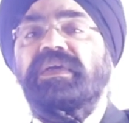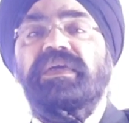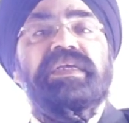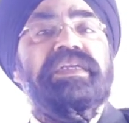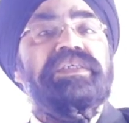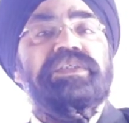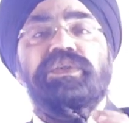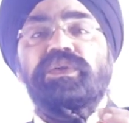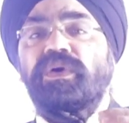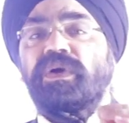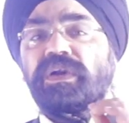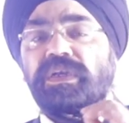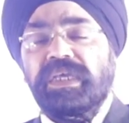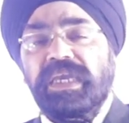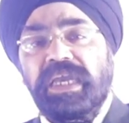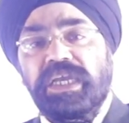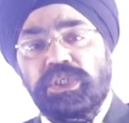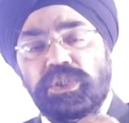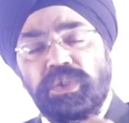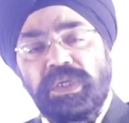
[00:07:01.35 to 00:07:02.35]
It is
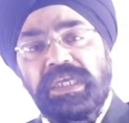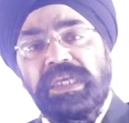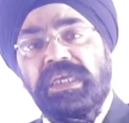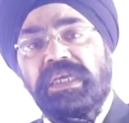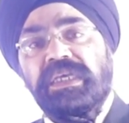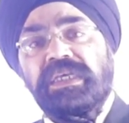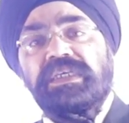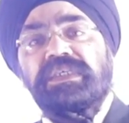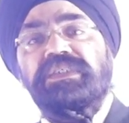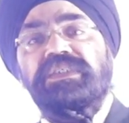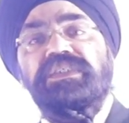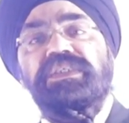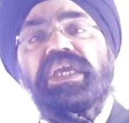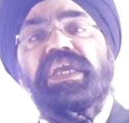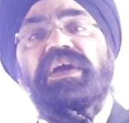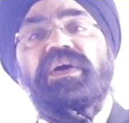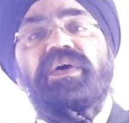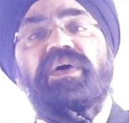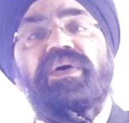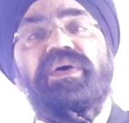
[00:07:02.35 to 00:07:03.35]
not actually
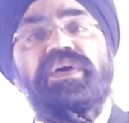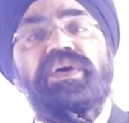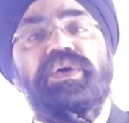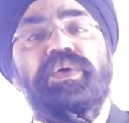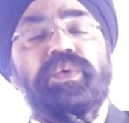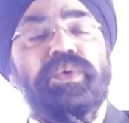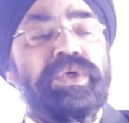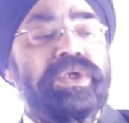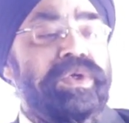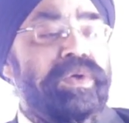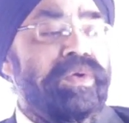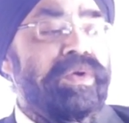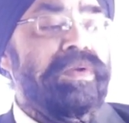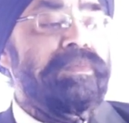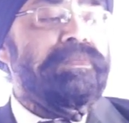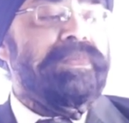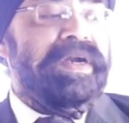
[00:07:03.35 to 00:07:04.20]
stick onto your